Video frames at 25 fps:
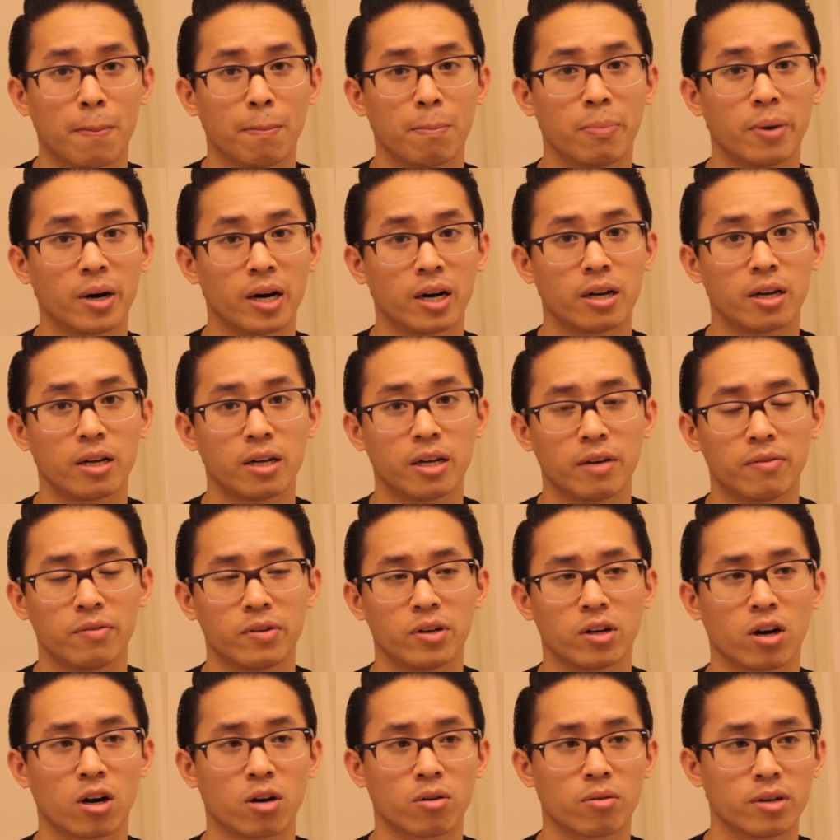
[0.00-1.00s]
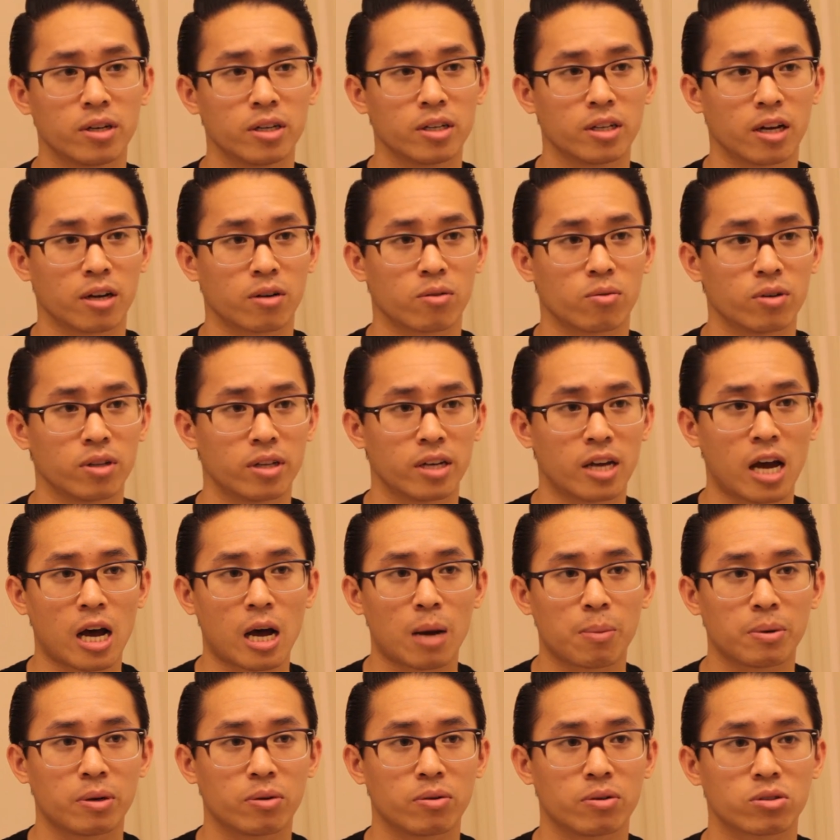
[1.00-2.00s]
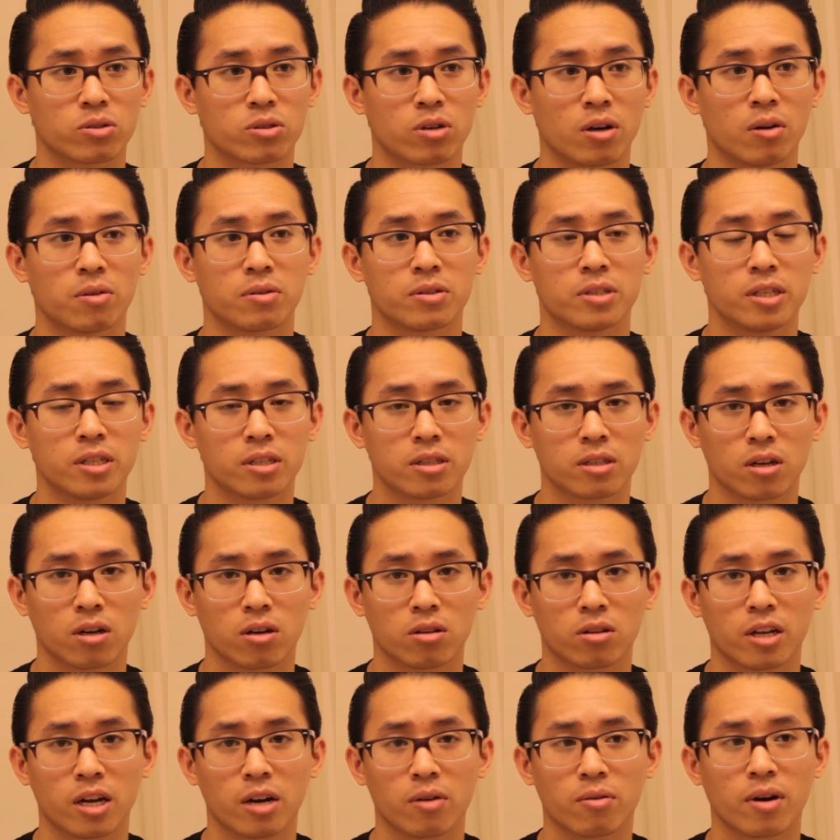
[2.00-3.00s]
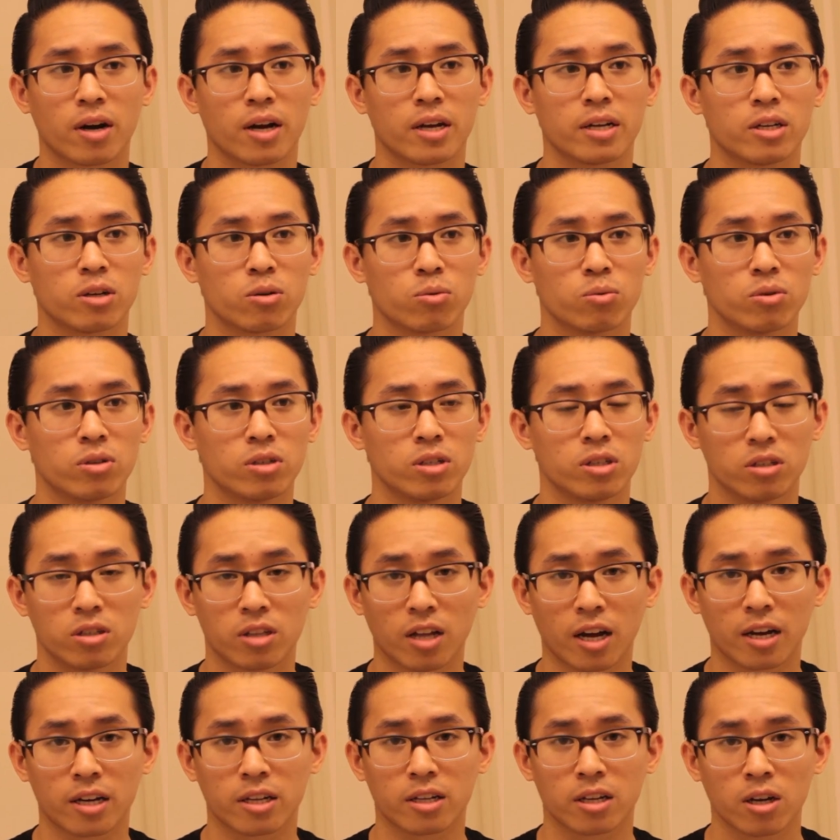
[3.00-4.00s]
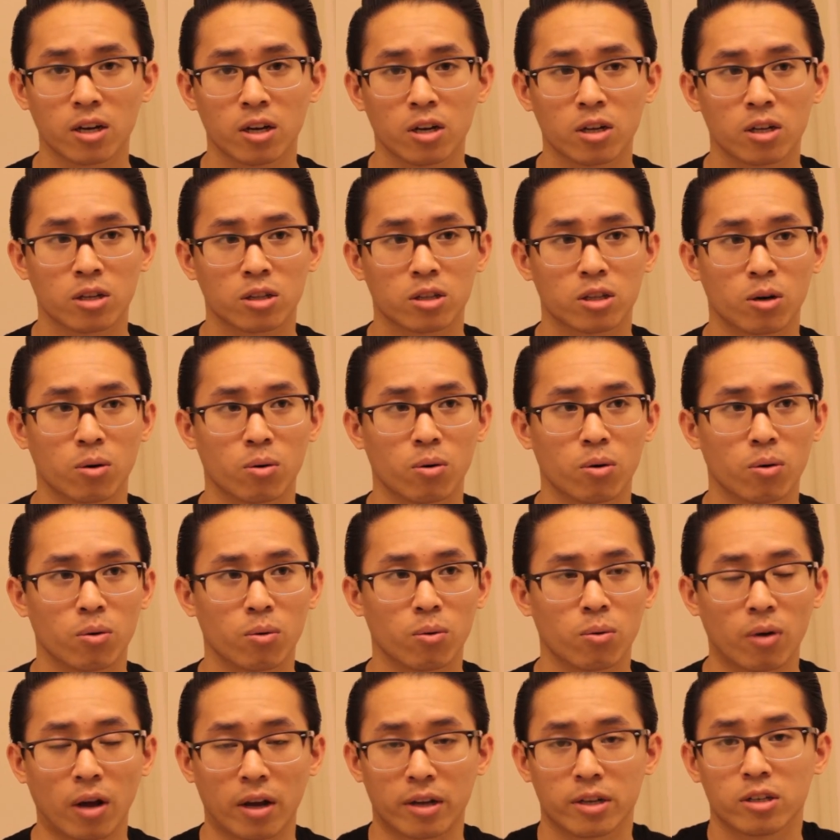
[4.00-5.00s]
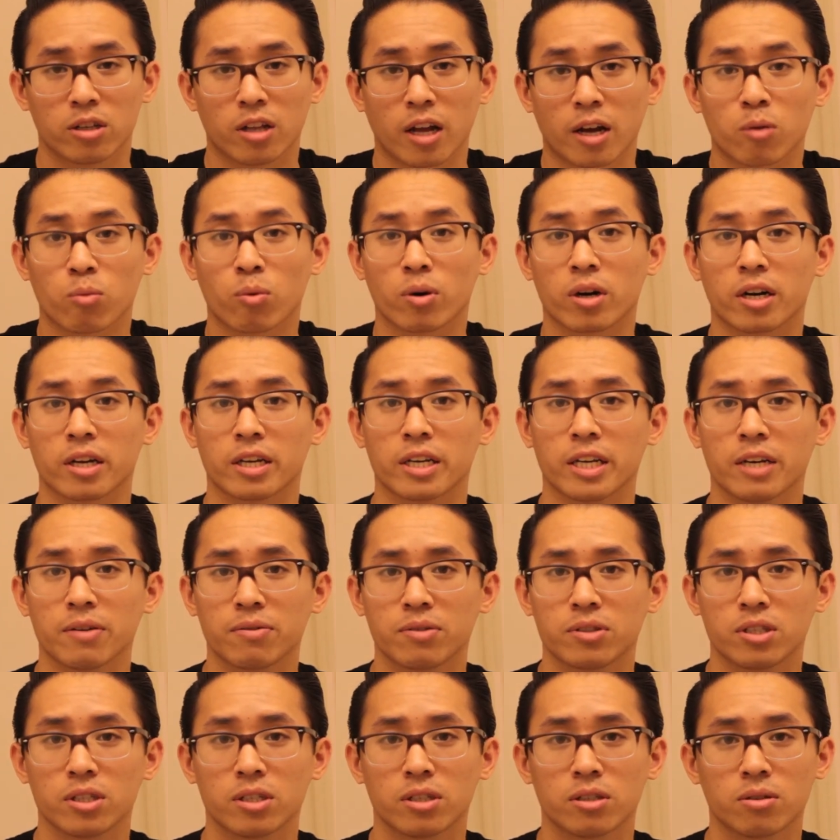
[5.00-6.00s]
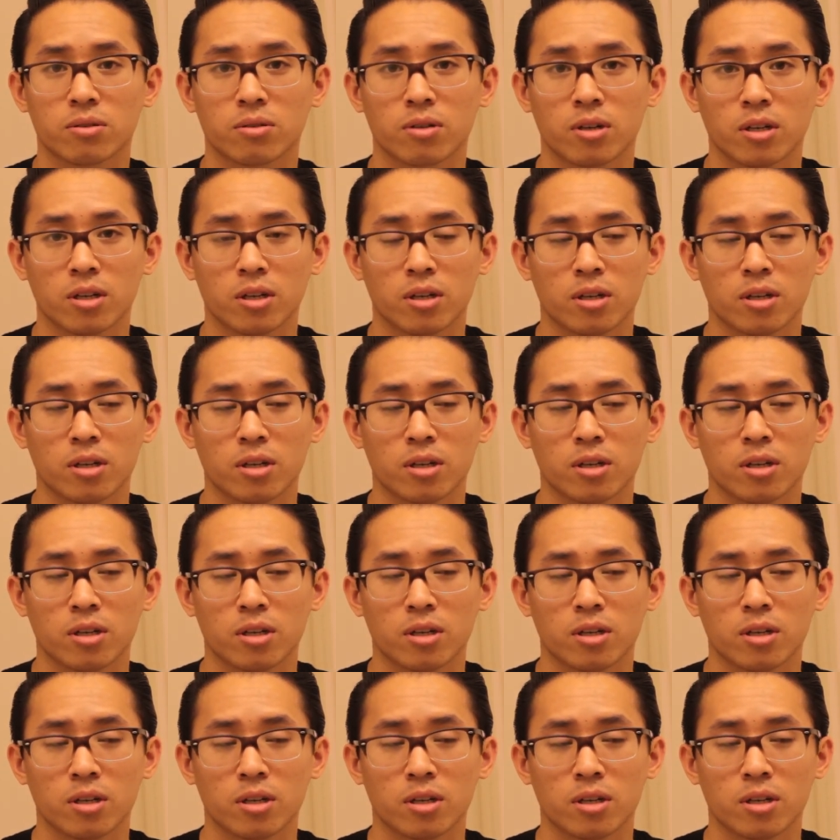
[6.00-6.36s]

But if you're already like really happy with Suavecito, Layrite, you you like the like you like what it gives you,